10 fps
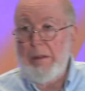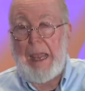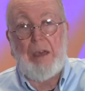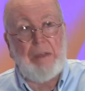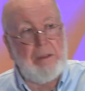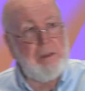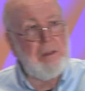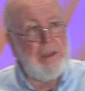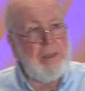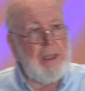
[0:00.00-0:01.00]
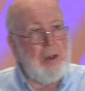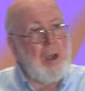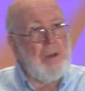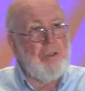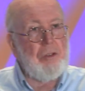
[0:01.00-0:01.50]
aliens, as I said,
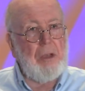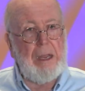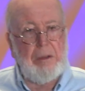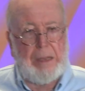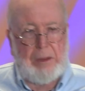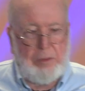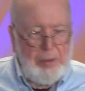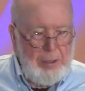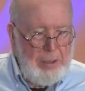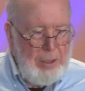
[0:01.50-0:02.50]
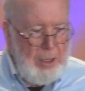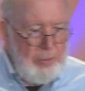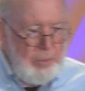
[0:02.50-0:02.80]
artificial aliens. So